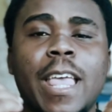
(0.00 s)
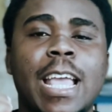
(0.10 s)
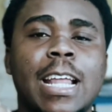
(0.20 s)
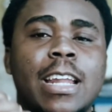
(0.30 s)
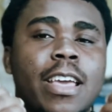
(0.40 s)

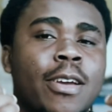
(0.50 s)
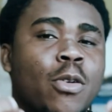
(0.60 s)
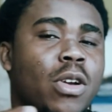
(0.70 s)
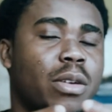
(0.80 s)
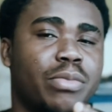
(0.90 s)
in a
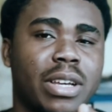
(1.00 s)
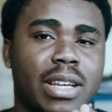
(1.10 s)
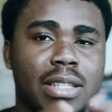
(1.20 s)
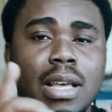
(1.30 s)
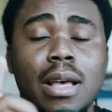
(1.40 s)
curly
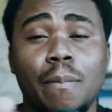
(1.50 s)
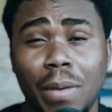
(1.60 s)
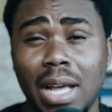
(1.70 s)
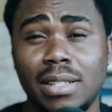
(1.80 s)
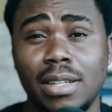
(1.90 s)
bracket.
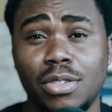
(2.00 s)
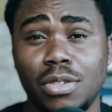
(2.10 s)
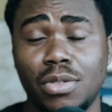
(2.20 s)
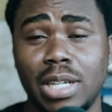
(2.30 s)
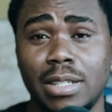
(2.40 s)
Pay attention
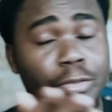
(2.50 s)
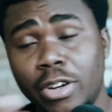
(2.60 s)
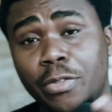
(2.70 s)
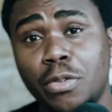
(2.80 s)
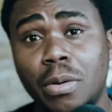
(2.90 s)
to that. For
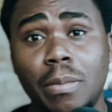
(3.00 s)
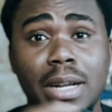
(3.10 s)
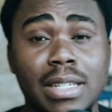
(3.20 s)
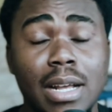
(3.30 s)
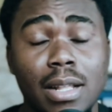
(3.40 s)
the football
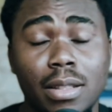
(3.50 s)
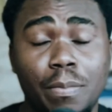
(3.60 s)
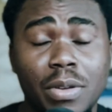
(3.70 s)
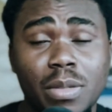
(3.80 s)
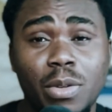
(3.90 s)
match, the
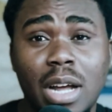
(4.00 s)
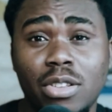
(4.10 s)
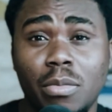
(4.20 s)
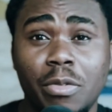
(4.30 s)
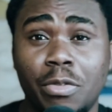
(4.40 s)
possible
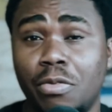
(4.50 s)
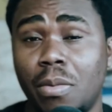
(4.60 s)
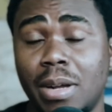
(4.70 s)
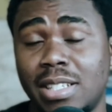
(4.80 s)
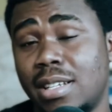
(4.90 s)
outcome of a
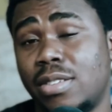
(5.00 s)
football match is